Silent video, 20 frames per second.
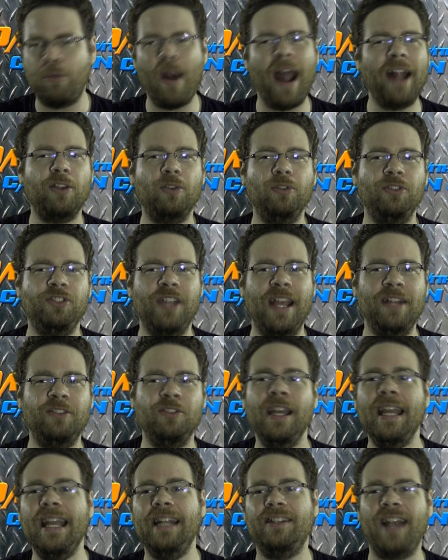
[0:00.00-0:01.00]
practical
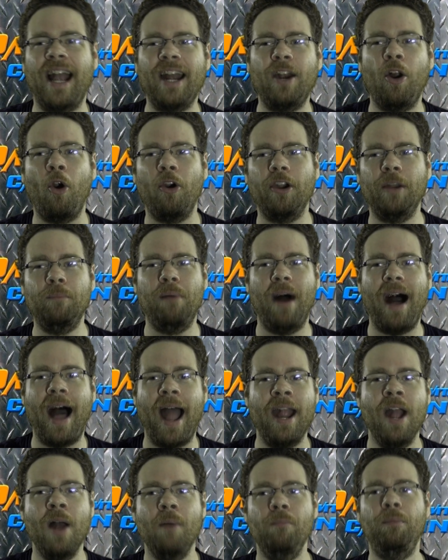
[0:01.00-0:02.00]
sense, it's kind of hard to
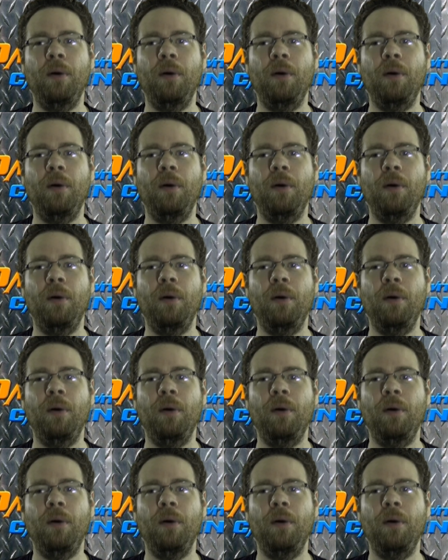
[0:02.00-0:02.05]
buy,